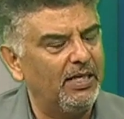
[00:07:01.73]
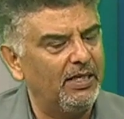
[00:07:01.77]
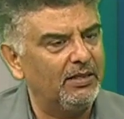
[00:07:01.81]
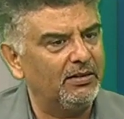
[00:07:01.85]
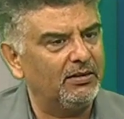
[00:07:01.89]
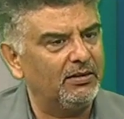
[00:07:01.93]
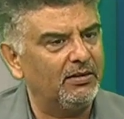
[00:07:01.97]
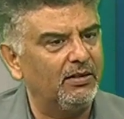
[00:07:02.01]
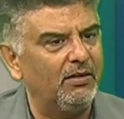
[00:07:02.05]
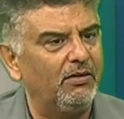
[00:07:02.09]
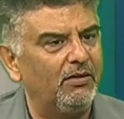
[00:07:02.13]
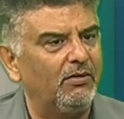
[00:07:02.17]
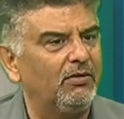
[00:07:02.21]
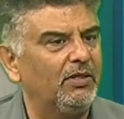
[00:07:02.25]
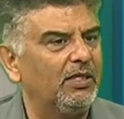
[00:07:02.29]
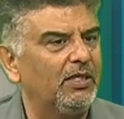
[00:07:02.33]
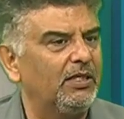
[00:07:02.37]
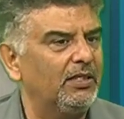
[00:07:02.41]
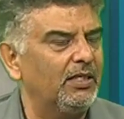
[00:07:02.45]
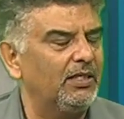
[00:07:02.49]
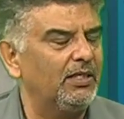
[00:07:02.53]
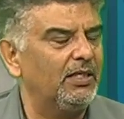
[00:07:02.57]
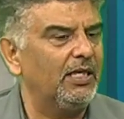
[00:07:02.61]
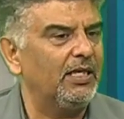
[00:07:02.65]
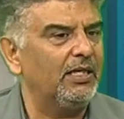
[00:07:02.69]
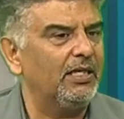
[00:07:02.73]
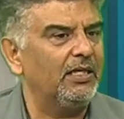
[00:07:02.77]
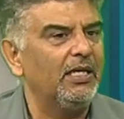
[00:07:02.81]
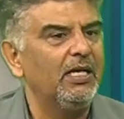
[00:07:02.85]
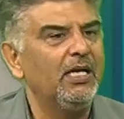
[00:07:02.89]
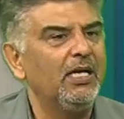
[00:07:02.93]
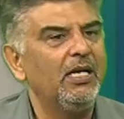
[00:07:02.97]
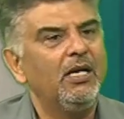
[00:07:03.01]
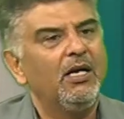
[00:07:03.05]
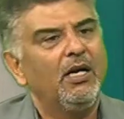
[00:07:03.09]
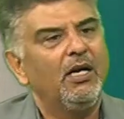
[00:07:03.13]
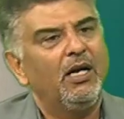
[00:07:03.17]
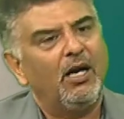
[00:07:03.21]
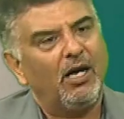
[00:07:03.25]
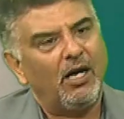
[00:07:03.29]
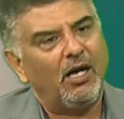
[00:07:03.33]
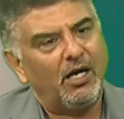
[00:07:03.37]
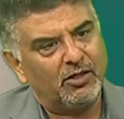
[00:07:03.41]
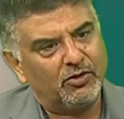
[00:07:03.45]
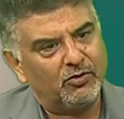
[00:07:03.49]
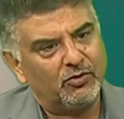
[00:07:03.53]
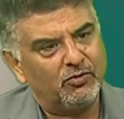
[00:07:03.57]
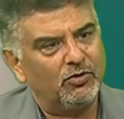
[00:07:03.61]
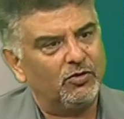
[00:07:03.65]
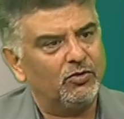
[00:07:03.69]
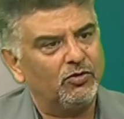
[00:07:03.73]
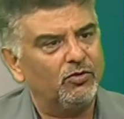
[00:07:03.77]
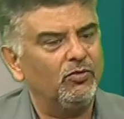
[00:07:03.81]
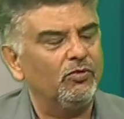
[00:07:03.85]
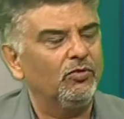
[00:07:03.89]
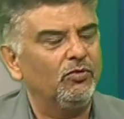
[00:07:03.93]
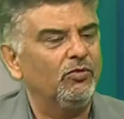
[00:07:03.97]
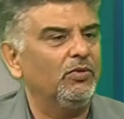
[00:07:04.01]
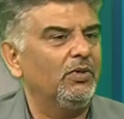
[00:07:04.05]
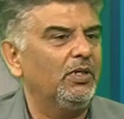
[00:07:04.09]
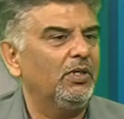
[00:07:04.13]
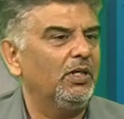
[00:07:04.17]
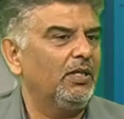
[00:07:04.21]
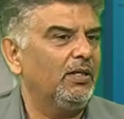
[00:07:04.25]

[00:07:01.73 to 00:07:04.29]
place on internet ask us to